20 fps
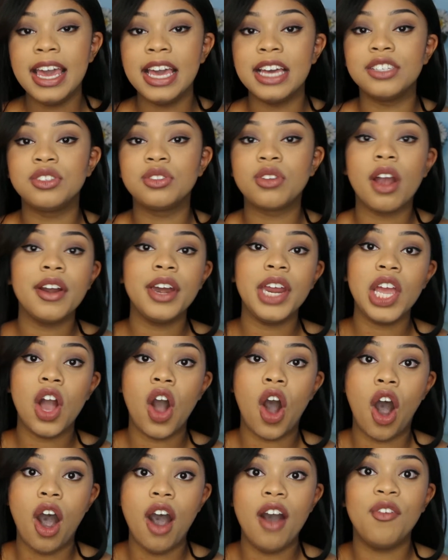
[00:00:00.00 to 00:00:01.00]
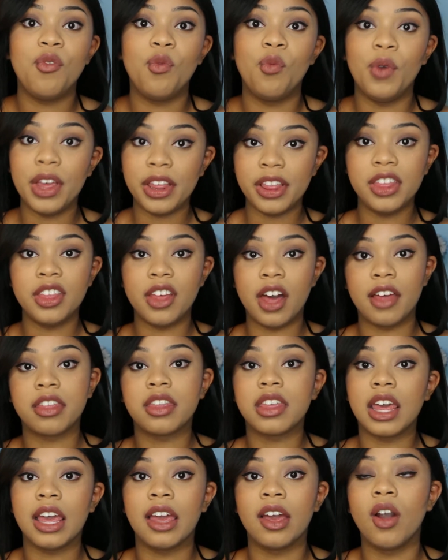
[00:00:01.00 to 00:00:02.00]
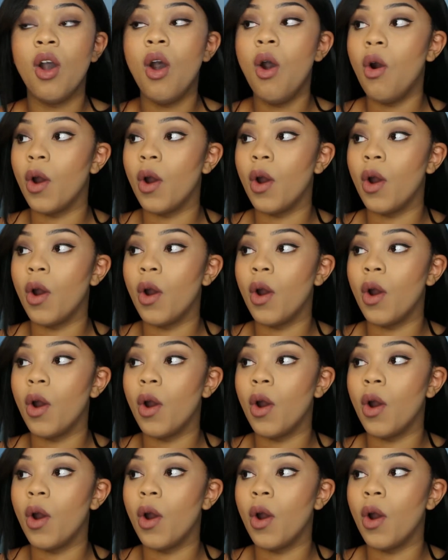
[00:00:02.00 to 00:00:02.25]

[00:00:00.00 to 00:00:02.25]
is starting off with nothing